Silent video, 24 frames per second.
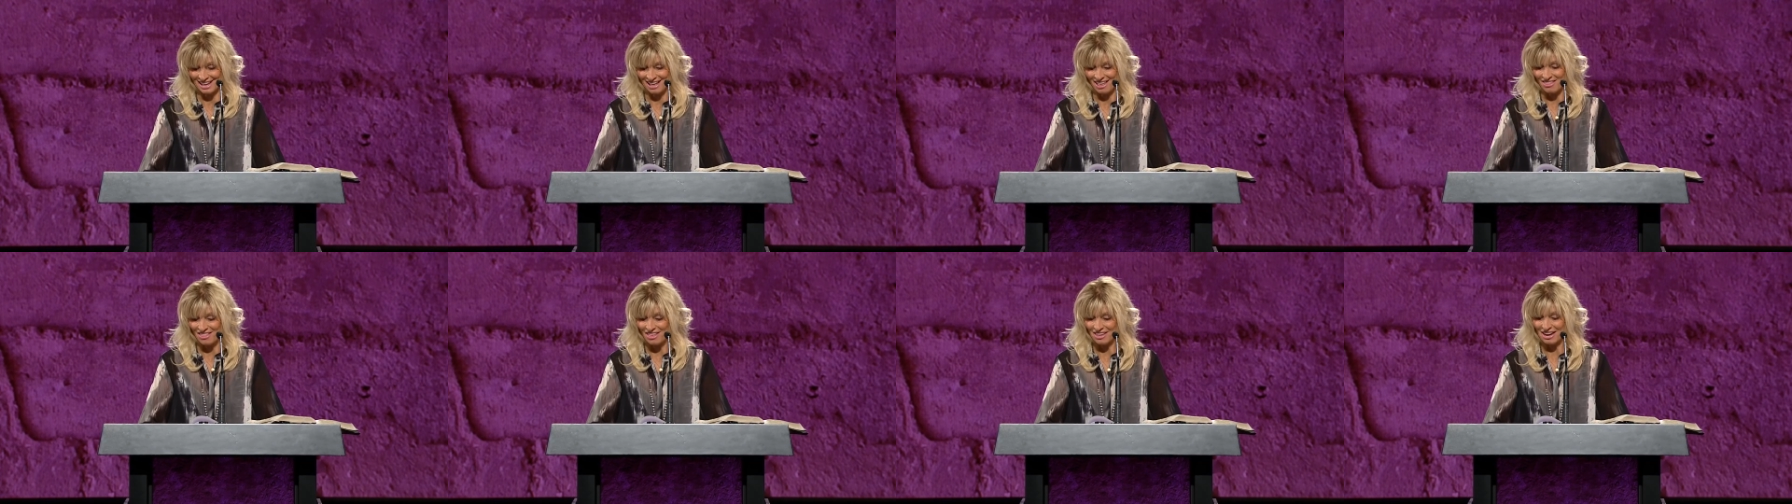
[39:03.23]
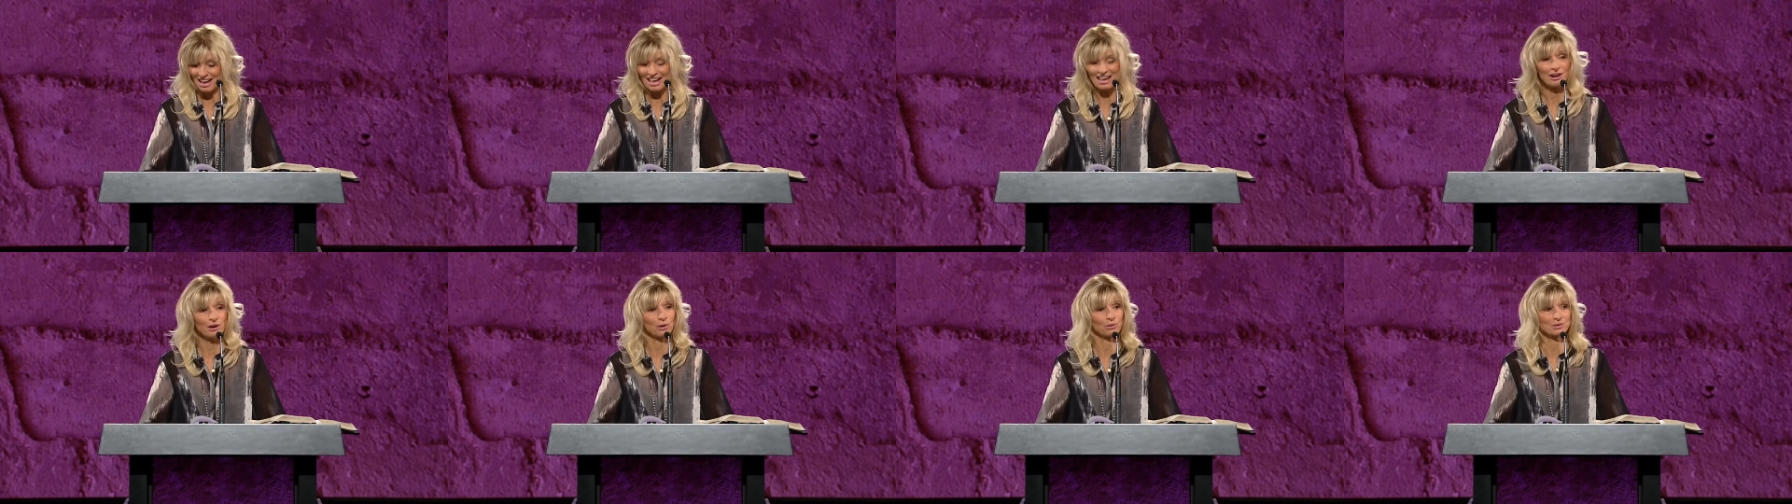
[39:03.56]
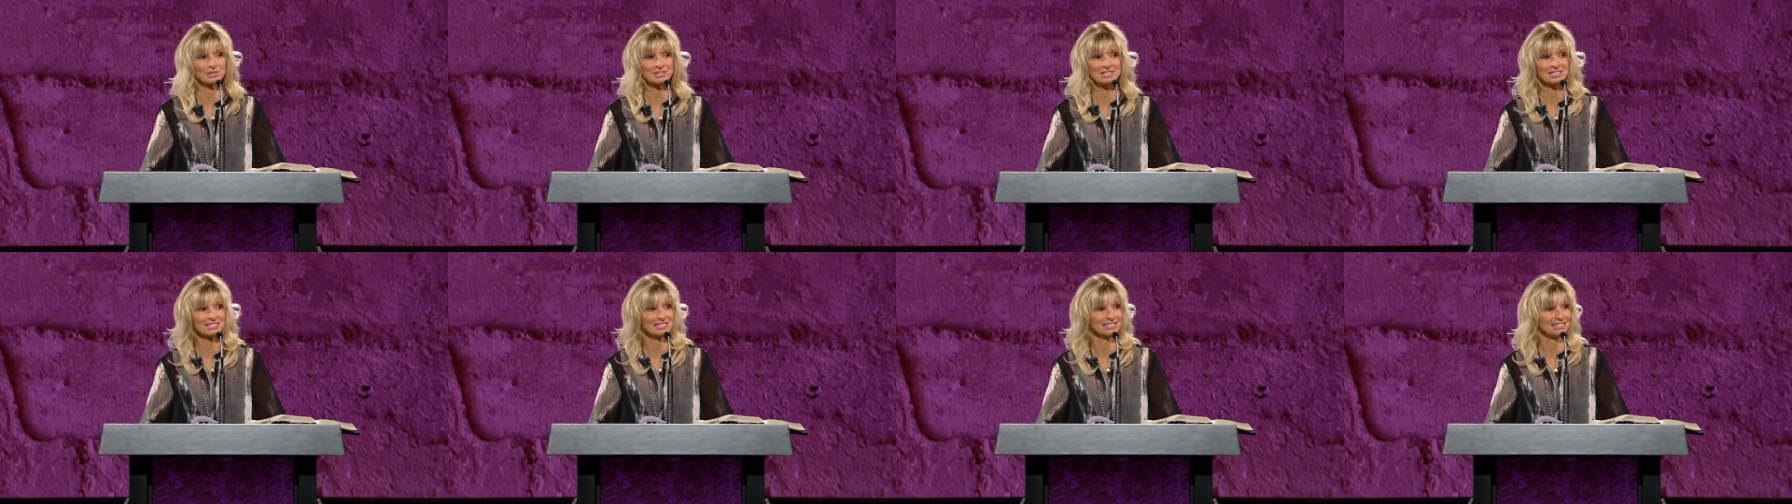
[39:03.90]
that I
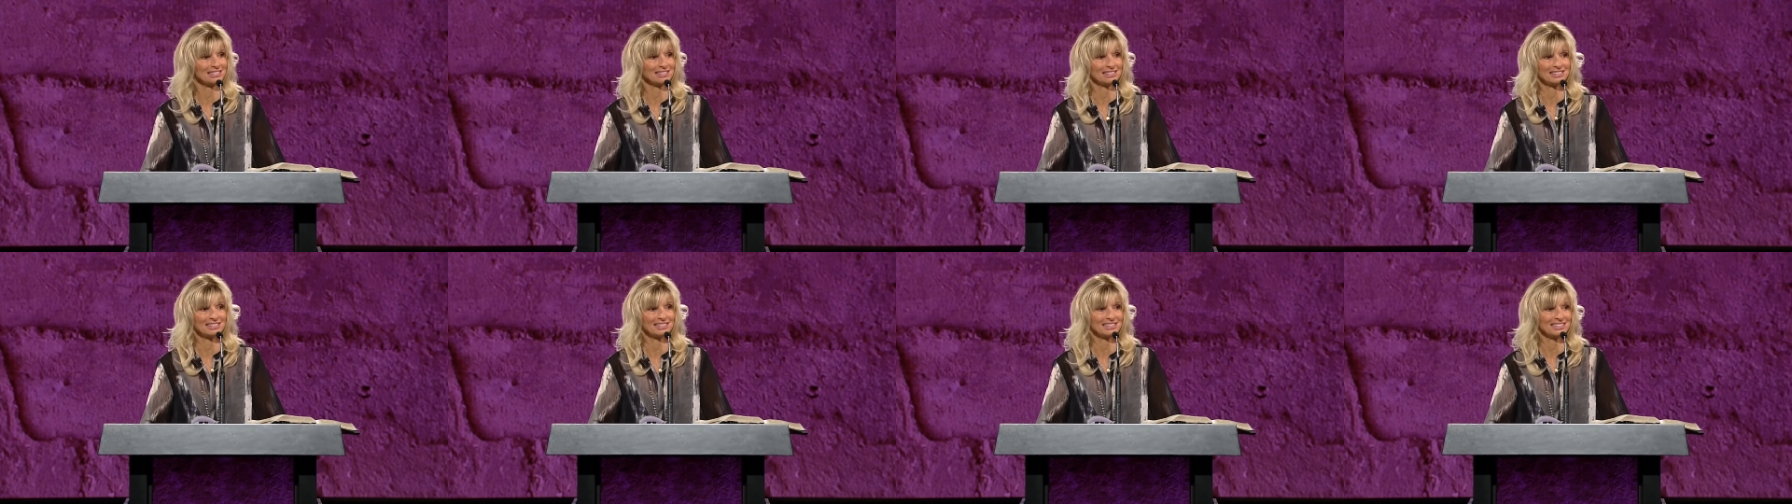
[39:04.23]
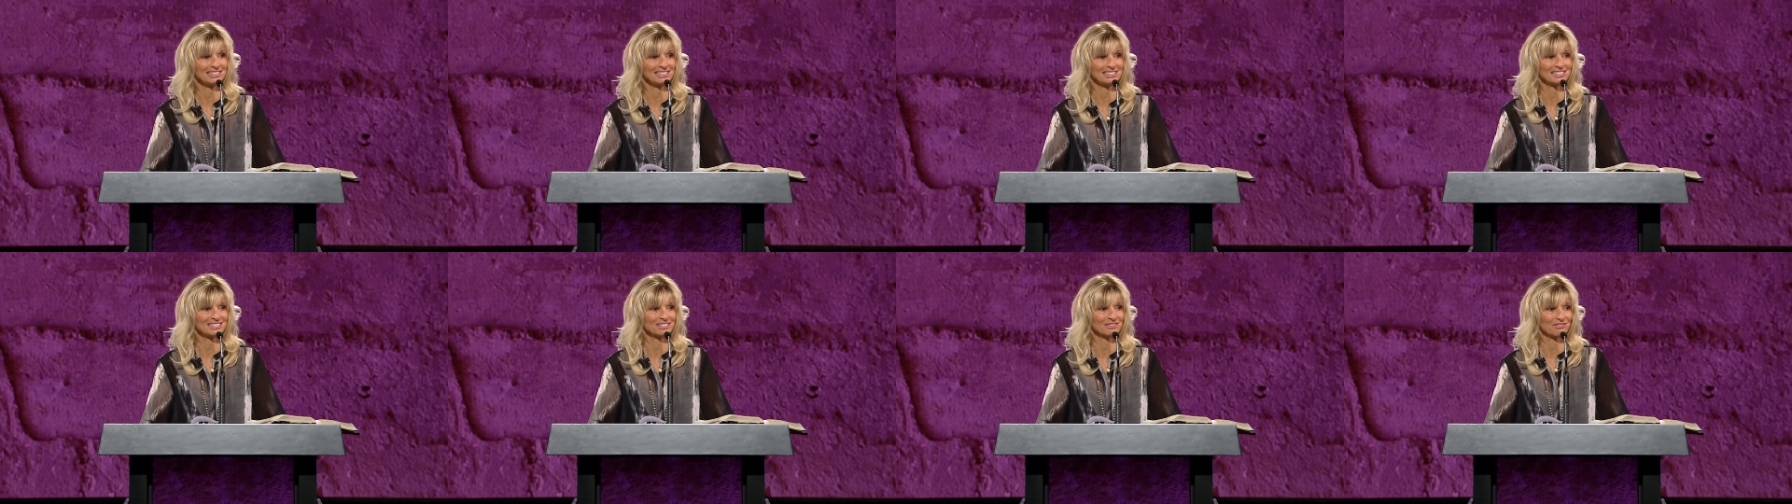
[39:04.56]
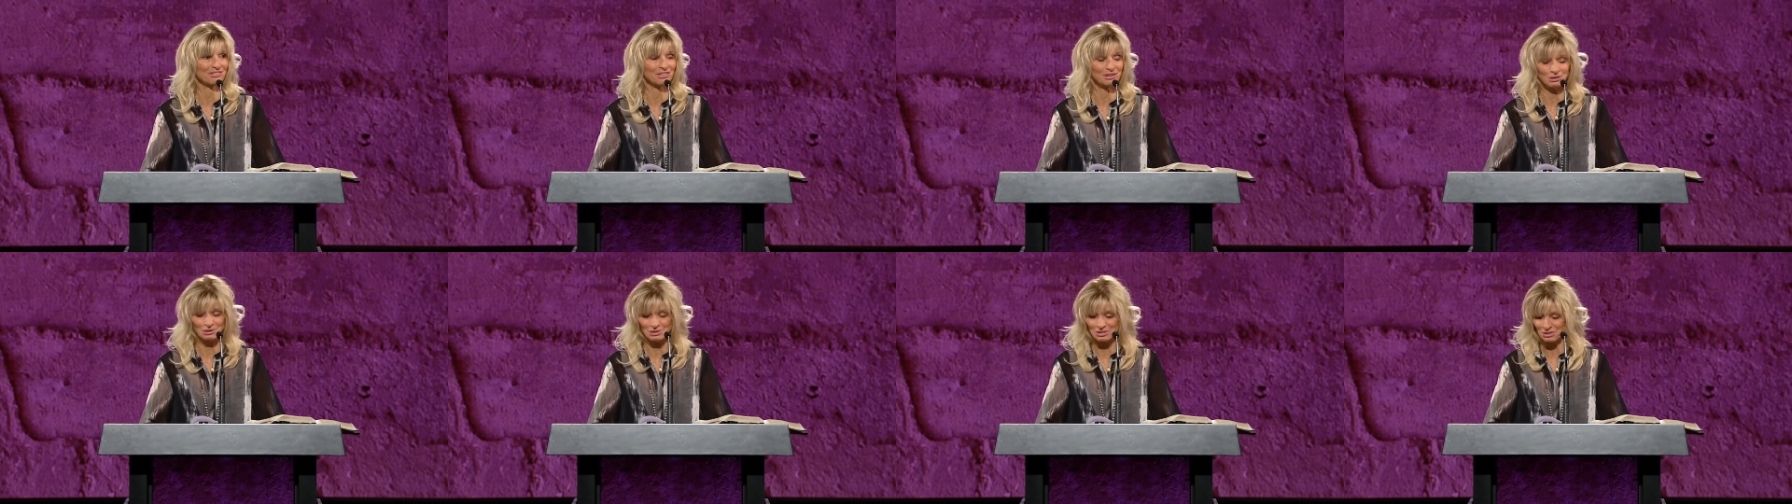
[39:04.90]
don't see the needs of
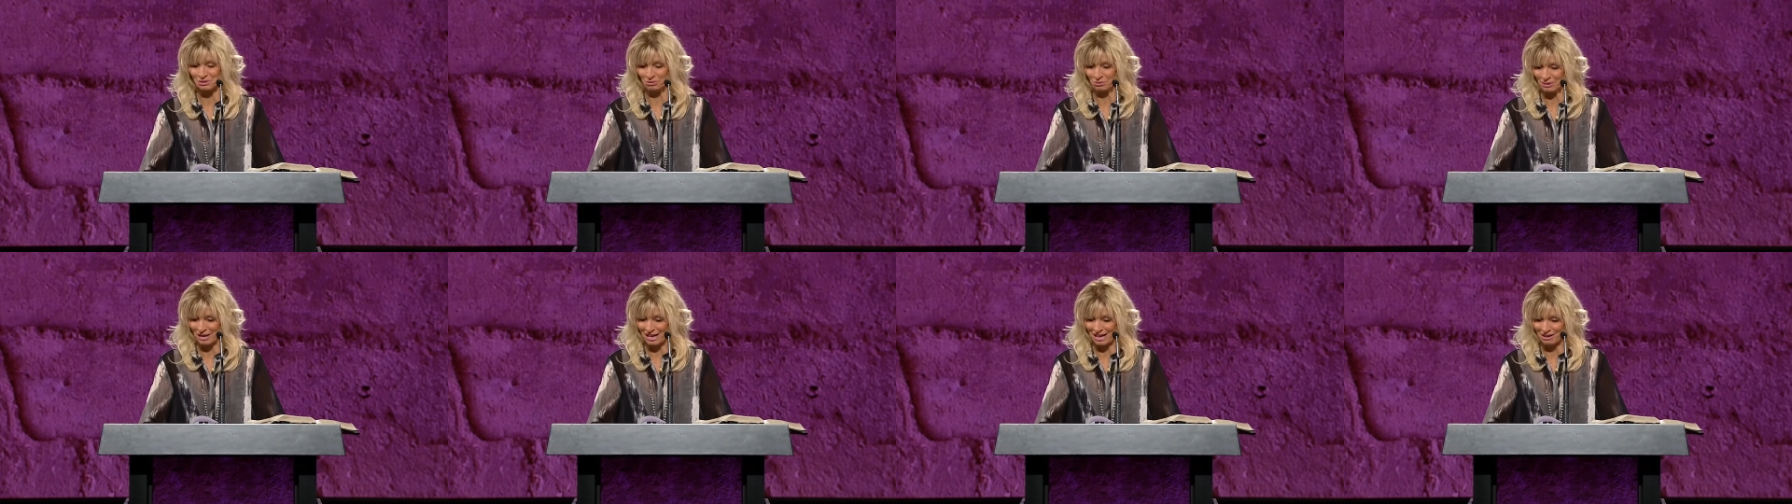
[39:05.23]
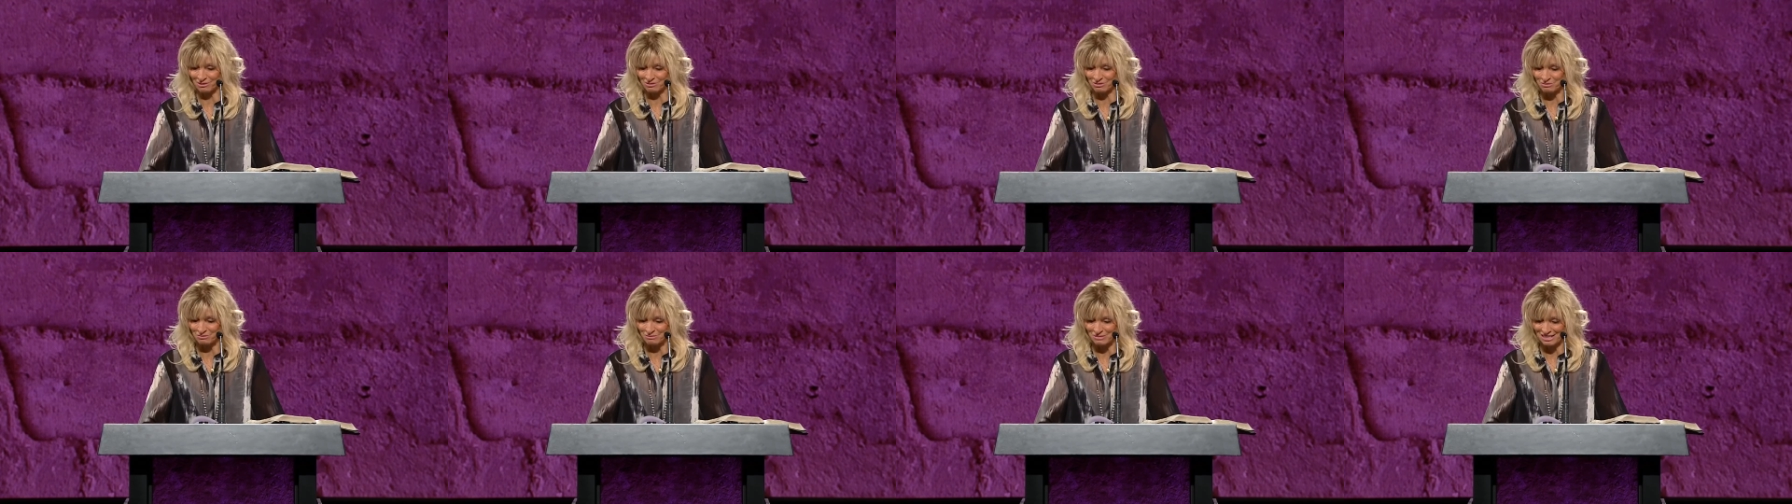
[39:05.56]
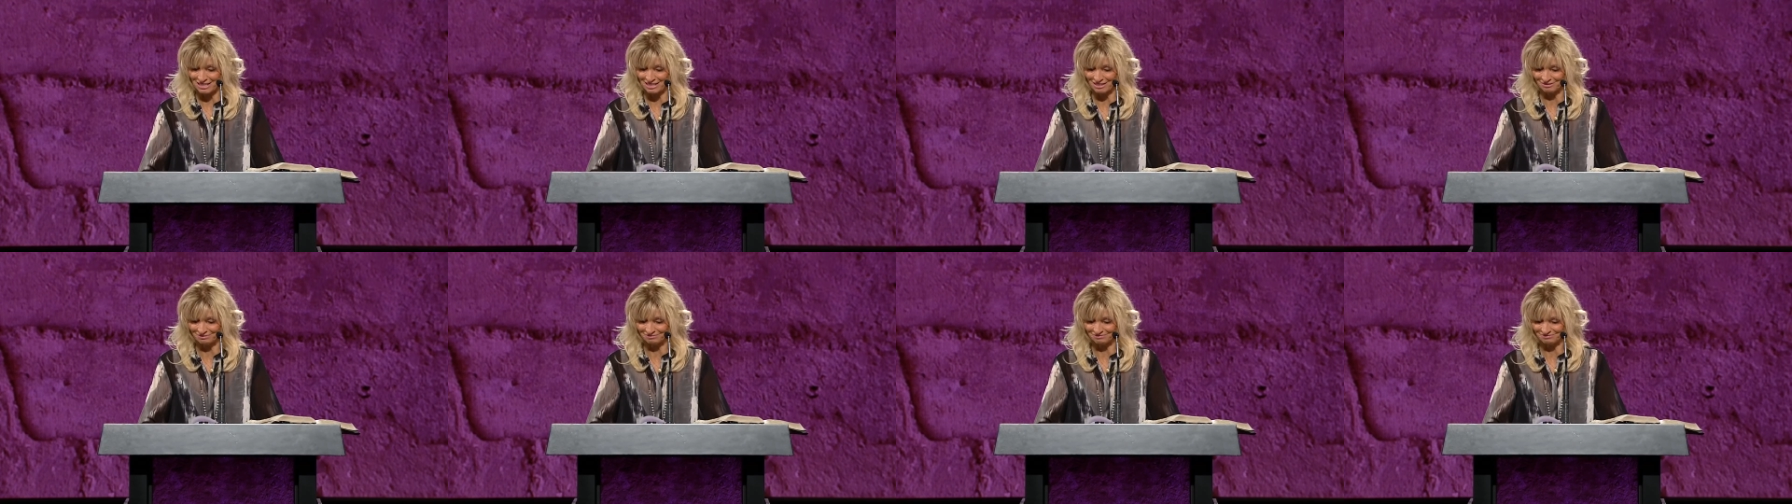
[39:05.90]
those around
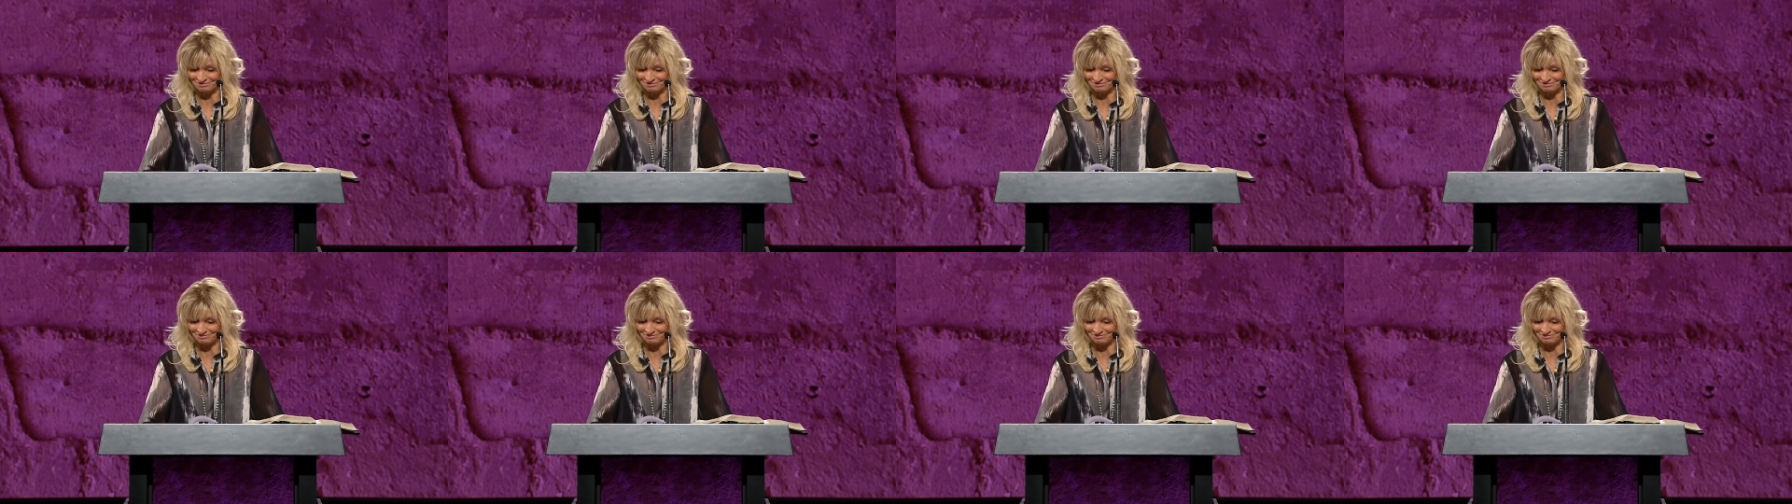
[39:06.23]
me?